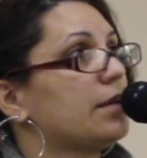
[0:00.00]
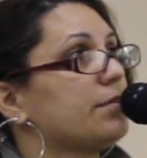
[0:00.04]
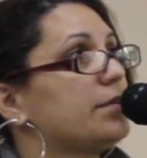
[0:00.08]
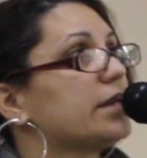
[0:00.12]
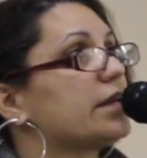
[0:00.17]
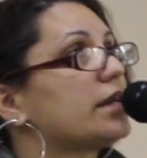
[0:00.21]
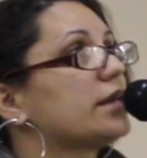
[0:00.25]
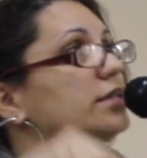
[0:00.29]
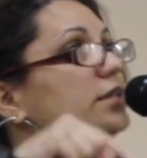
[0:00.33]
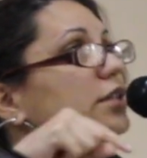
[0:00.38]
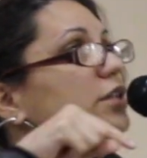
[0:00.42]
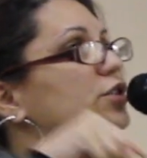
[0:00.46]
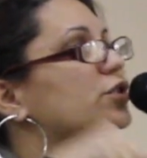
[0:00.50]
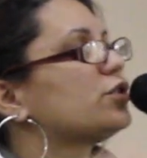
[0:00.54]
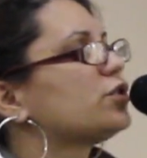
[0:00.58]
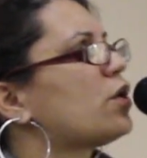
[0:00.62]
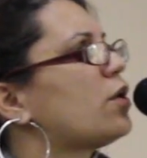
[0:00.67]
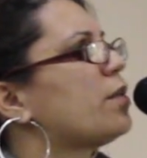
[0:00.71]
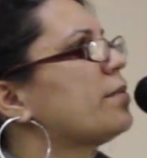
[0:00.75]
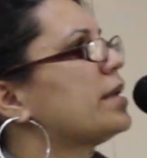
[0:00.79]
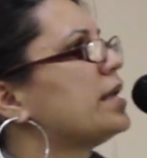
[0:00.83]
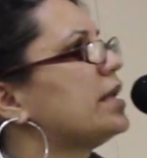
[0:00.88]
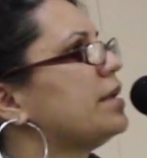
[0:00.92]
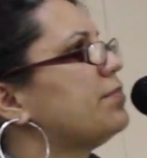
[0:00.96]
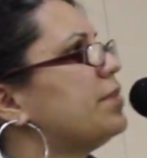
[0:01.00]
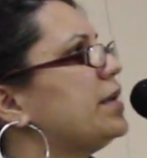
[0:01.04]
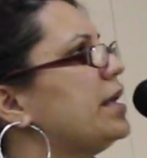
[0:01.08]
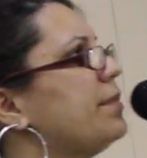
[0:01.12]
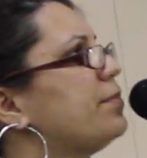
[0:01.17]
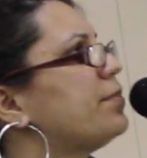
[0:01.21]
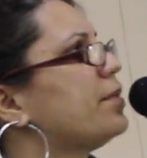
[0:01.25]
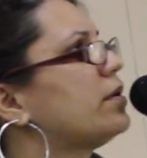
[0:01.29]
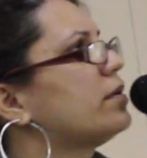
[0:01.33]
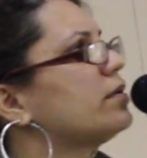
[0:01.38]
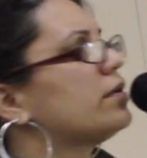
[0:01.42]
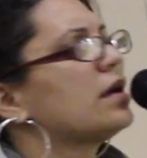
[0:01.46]
Because there's so many
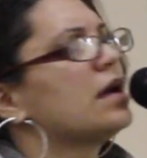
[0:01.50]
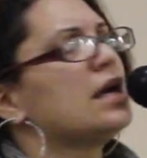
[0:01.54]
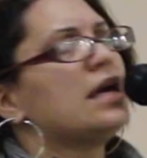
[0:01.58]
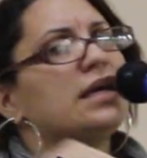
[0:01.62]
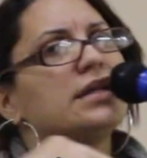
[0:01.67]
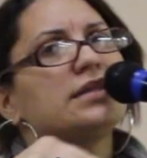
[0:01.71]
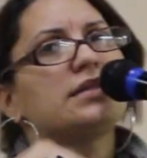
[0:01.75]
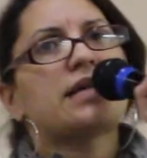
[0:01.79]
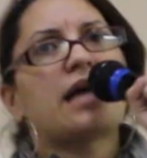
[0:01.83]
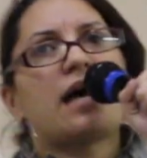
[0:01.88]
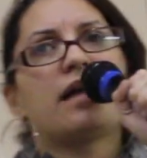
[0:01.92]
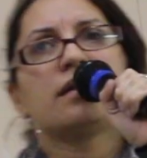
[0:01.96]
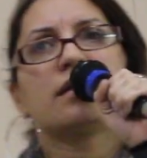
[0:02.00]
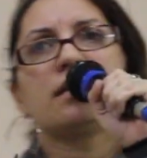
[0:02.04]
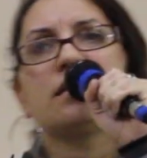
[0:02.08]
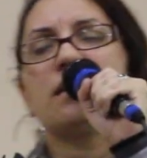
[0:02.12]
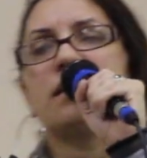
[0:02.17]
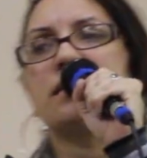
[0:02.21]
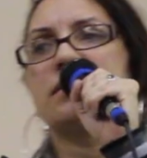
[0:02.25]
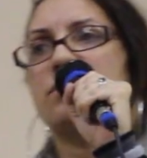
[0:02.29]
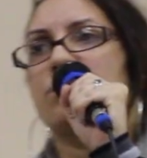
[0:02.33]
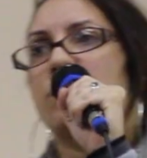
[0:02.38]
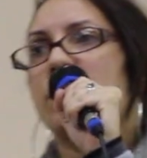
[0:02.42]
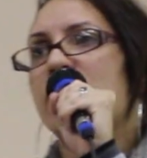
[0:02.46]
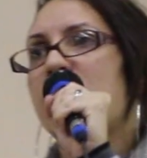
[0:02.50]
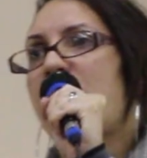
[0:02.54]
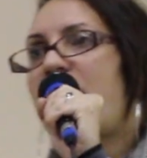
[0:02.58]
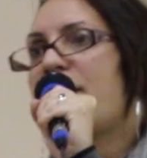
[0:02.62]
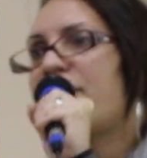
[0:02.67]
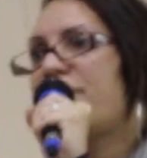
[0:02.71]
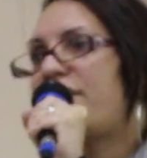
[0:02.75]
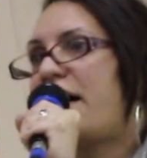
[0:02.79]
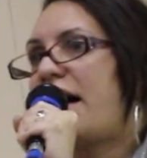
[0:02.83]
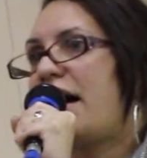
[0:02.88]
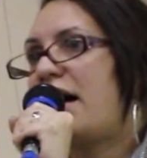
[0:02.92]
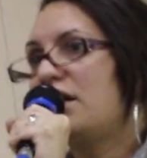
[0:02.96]
people telling us we're
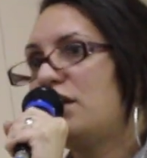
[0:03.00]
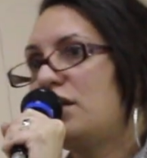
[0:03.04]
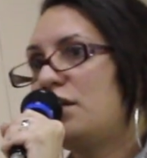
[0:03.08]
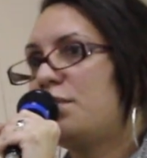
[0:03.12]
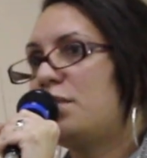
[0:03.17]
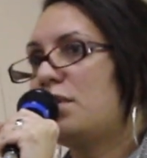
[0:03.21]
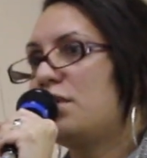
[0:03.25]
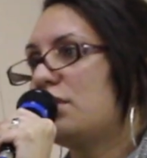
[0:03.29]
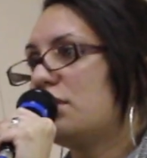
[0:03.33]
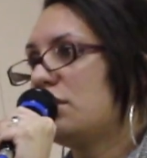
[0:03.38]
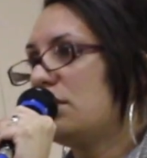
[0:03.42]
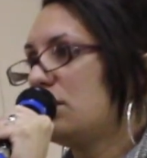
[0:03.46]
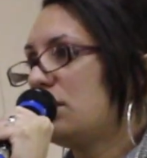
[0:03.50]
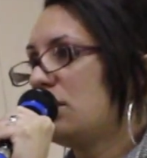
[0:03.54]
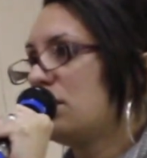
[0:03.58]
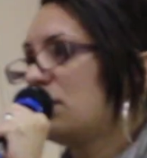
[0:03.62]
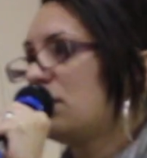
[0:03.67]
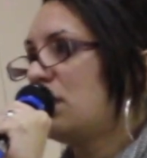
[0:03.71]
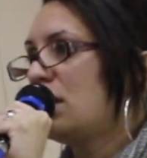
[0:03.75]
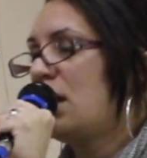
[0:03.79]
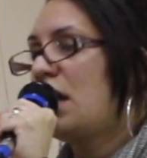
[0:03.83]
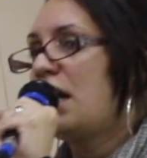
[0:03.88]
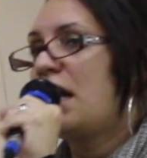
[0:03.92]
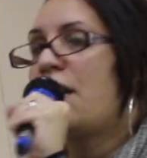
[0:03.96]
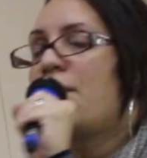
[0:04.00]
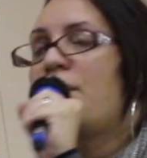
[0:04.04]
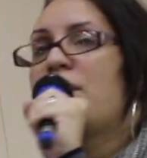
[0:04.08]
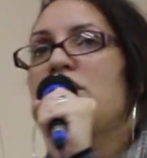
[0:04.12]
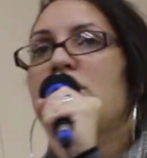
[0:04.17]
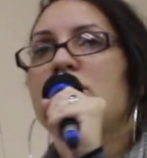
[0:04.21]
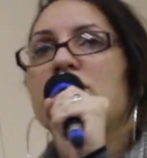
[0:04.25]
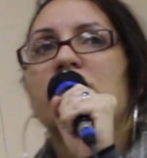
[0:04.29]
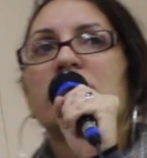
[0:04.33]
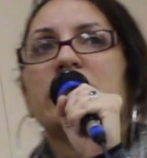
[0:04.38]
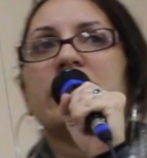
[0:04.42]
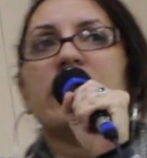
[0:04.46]
not valuable. And when
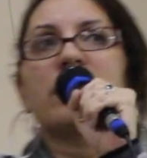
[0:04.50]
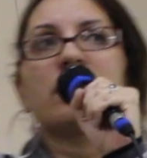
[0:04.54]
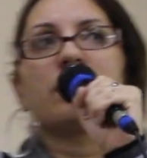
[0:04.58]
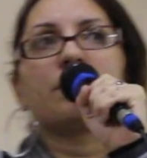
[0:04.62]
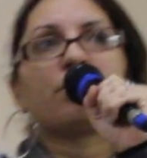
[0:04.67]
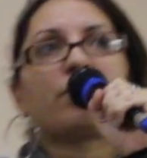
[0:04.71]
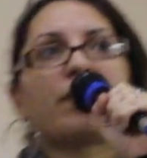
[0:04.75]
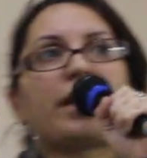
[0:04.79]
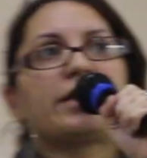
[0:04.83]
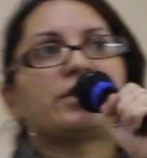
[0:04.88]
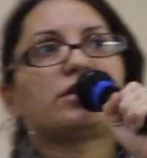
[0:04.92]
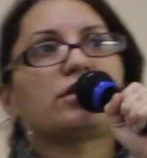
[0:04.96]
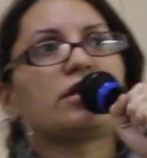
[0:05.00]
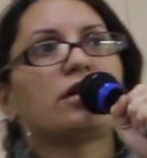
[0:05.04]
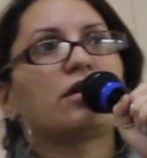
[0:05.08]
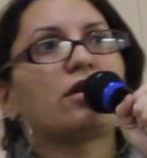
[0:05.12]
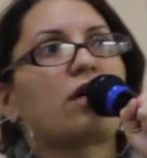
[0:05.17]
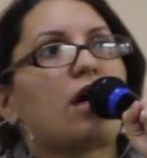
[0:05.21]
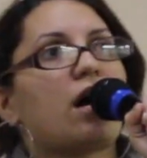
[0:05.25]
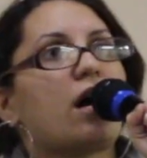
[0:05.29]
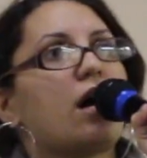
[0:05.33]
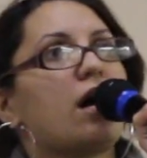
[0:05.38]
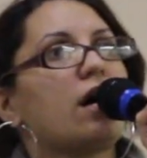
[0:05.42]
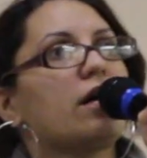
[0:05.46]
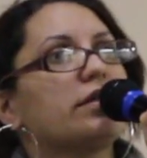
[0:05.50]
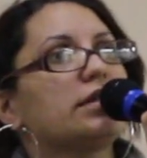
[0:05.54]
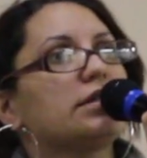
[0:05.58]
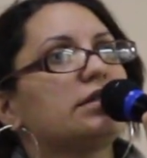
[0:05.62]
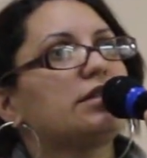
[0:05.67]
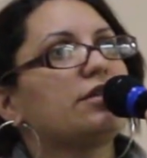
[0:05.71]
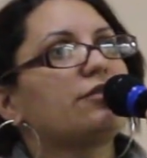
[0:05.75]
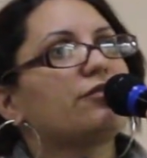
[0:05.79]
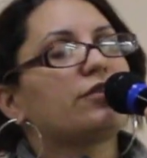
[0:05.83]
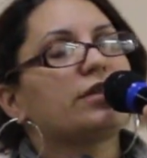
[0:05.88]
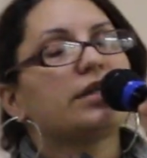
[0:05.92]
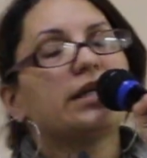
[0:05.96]
you look at oppression and all
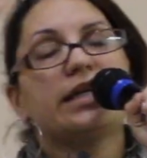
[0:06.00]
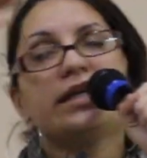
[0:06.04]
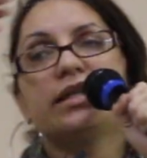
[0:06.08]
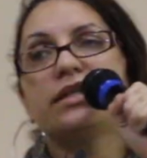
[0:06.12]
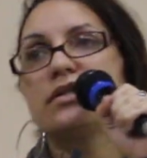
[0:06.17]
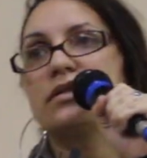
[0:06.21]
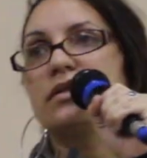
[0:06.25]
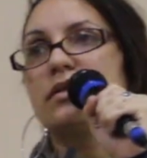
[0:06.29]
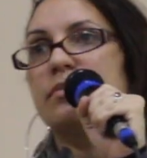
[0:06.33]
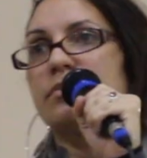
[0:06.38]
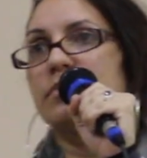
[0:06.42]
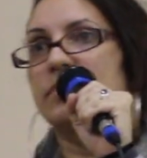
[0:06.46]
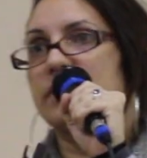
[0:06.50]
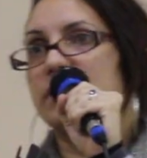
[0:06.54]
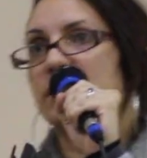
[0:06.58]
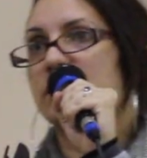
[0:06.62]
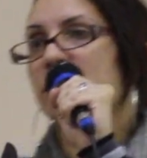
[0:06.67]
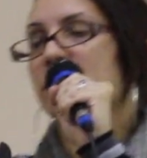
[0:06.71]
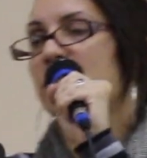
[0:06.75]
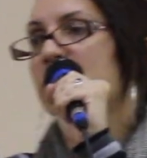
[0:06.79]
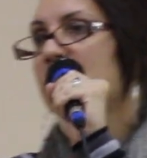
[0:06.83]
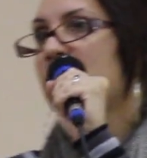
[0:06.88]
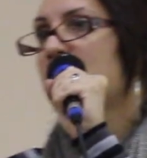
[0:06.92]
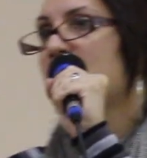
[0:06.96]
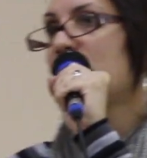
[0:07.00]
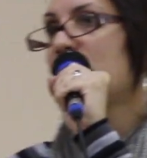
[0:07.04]
the different isms,